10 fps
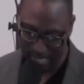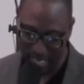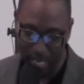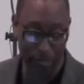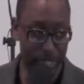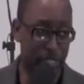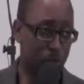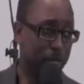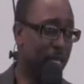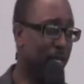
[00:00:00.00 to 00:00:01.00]
This
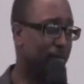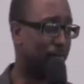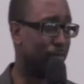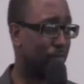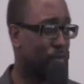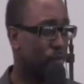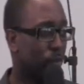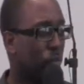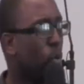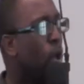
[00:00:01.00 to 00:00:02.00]
week,
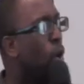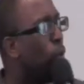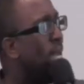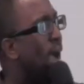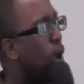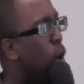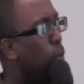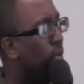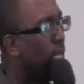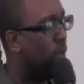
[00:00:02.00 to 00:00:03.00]
we not only
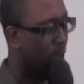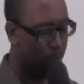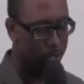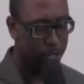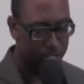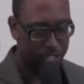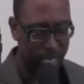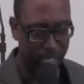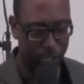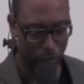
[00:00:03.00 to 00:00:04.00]
come to the
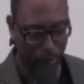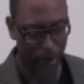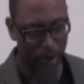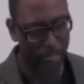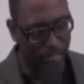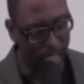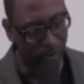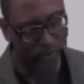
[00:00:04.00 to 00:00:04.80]
sanctuary thankful